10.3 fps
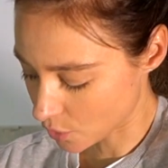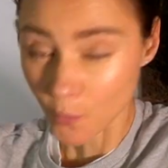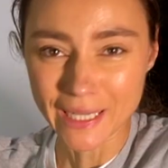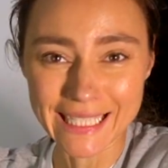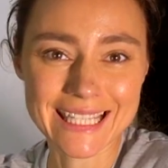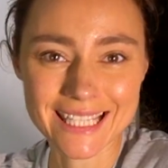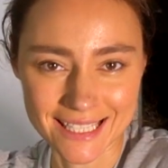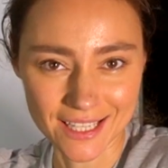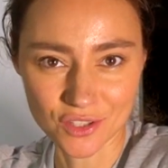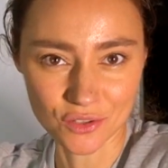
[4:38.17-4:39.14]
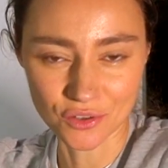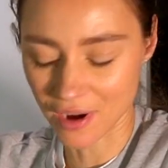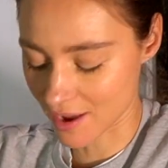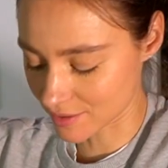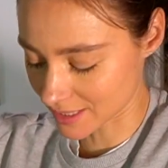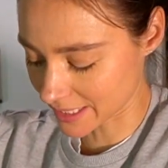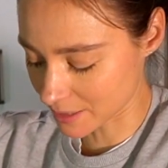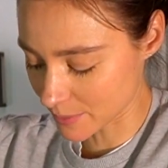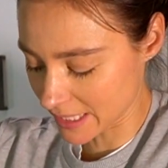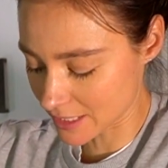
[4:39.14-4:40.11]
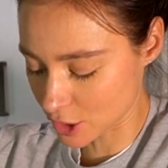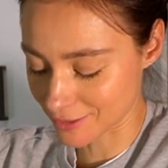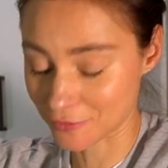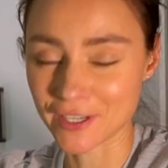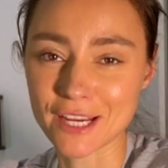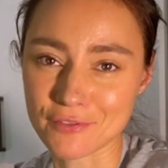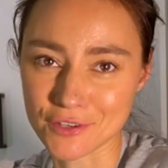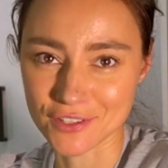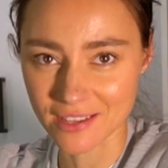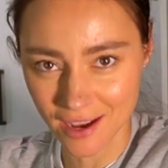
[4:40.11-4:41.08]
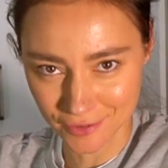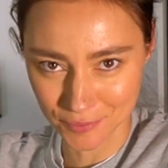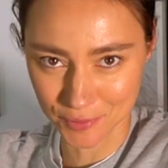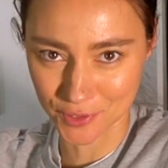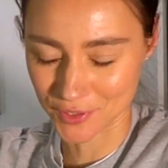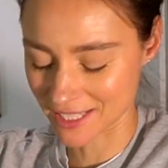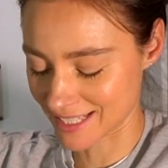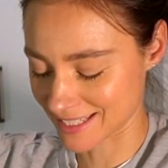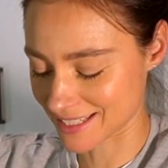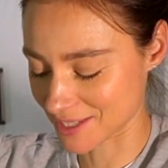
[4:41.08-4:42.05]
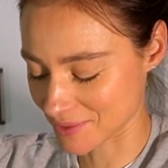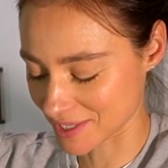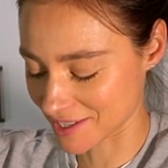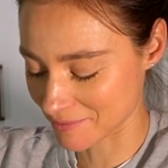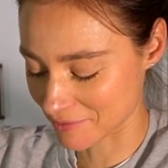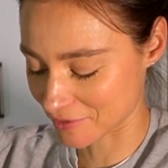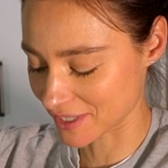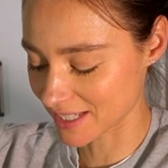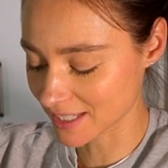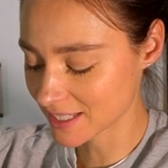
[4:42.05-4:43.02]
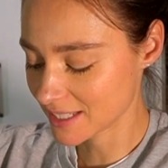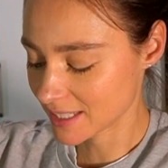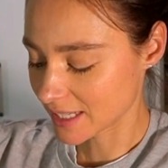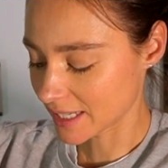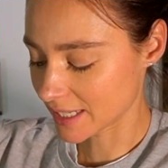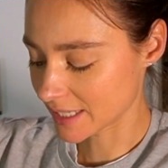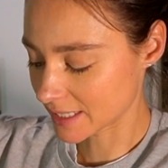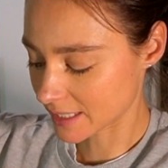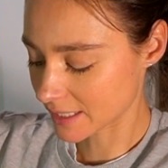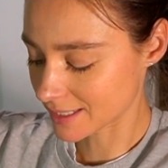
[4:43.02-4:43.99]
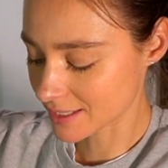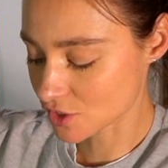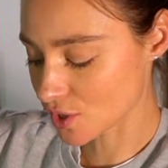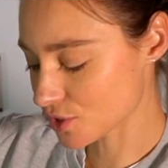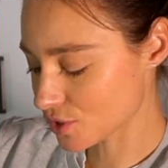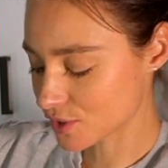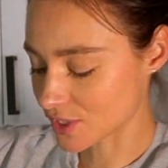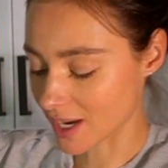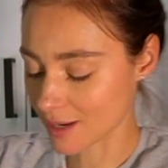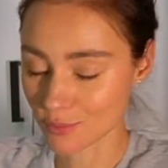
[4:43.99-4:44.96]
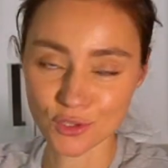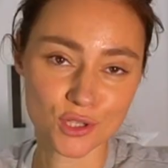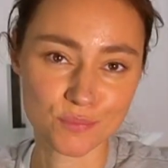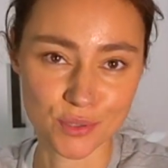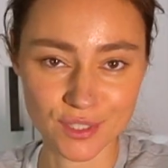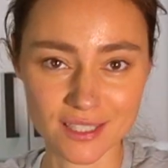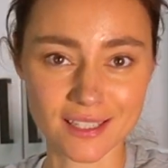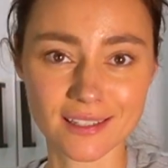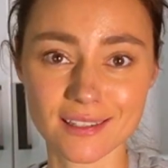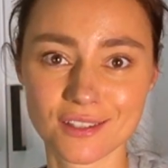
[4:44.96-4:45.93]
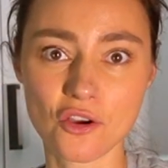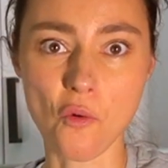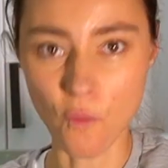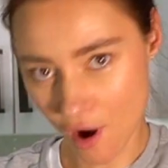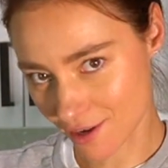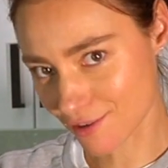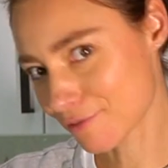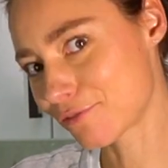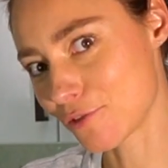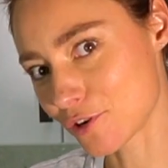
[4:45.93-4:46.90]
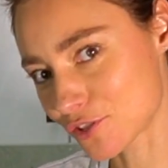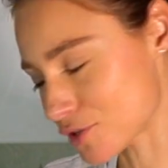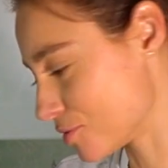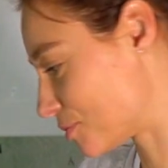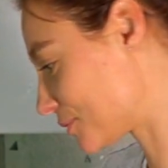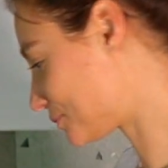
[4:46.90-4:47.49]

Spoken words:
When it sticks to the ground a little bit, the flavors of the proteins, they will come free. And this is also a time to put in the water for the soup.